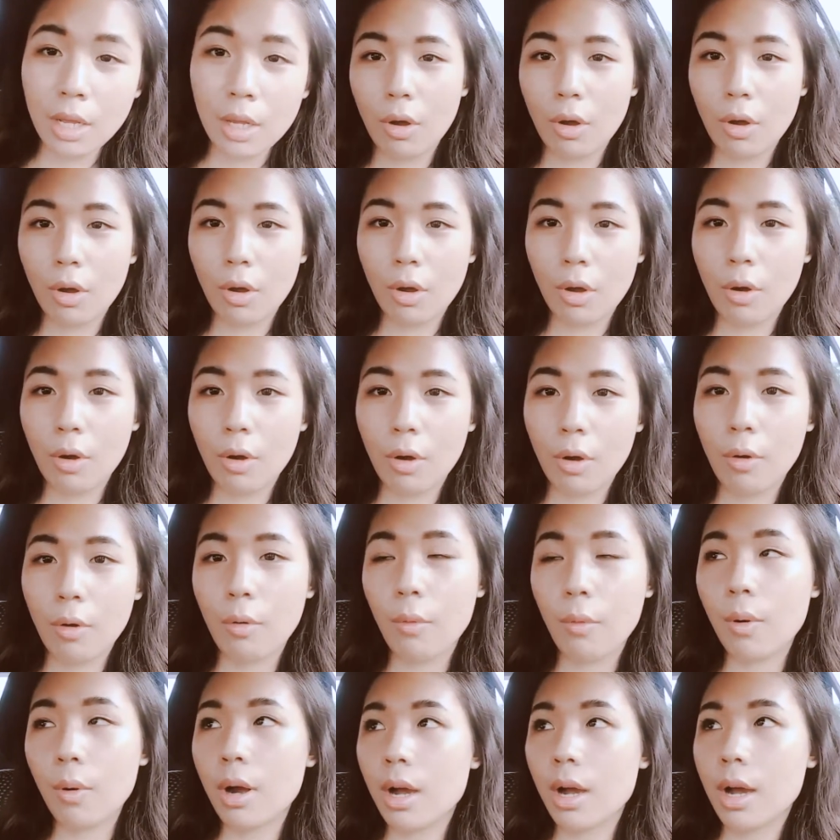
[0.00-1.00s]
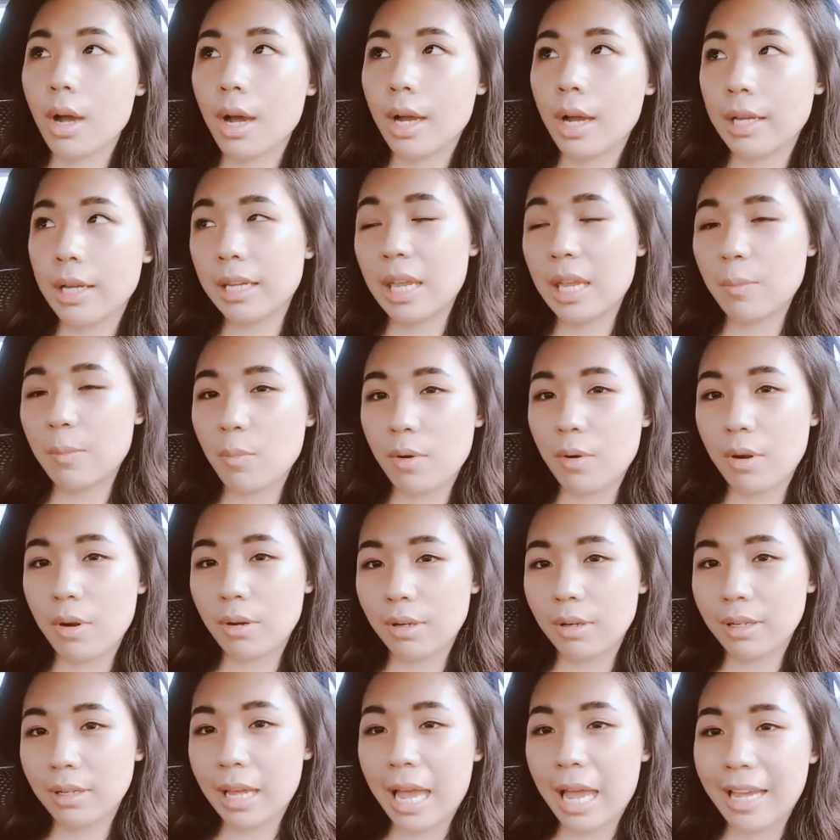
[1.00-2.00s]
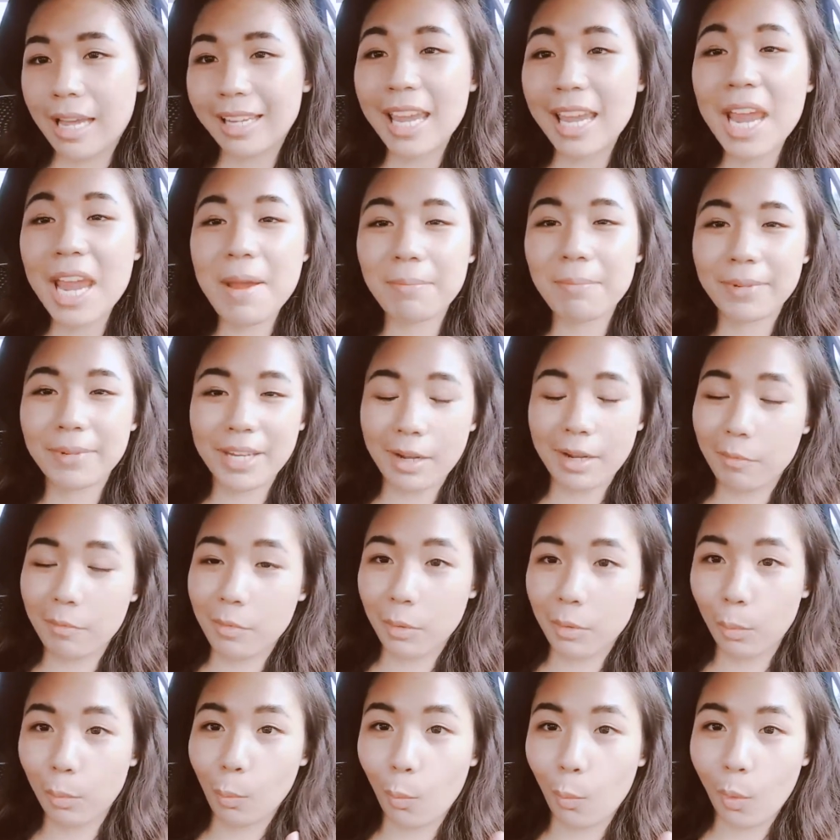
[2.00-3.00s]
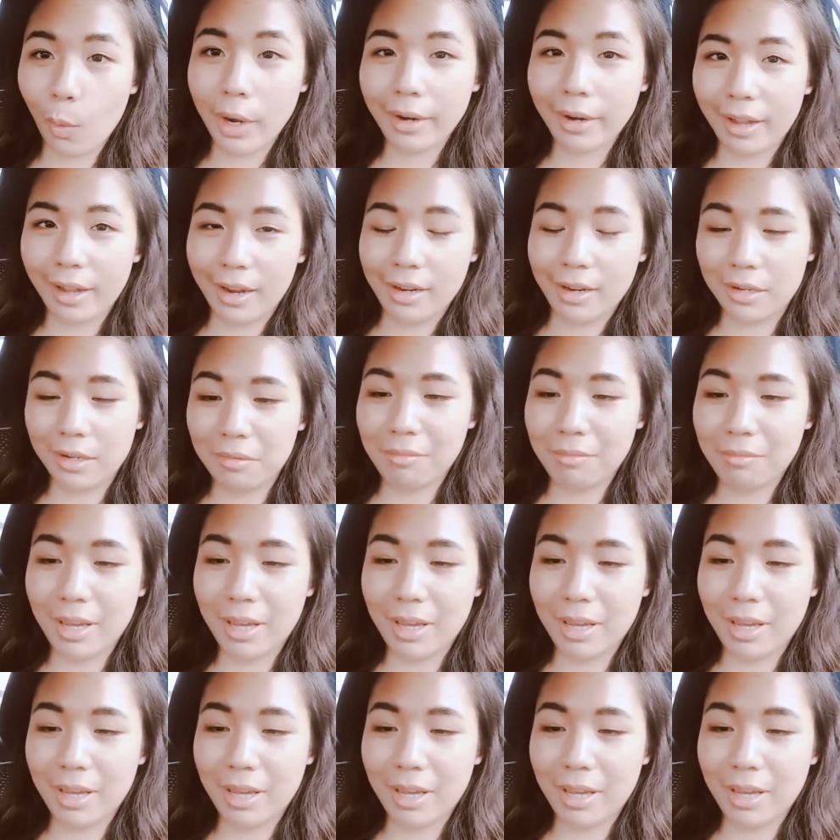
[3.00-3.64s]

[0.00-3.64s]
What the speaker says: So I came down with one item,